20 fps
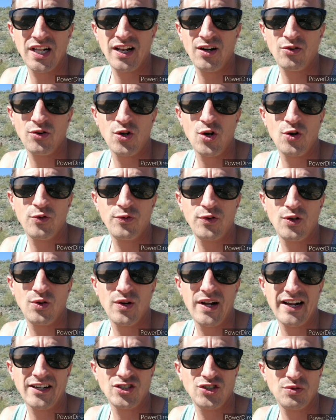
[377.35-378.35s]
I don't know if
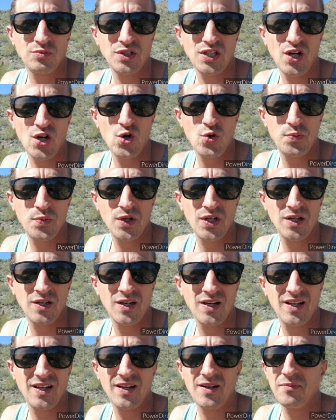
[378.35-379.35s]
it'll actually be
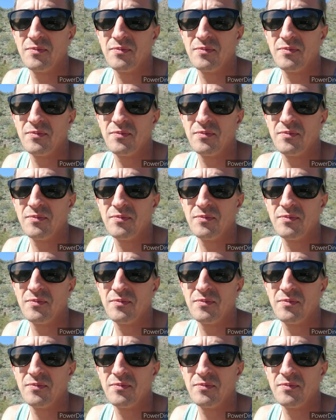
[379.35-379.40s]
open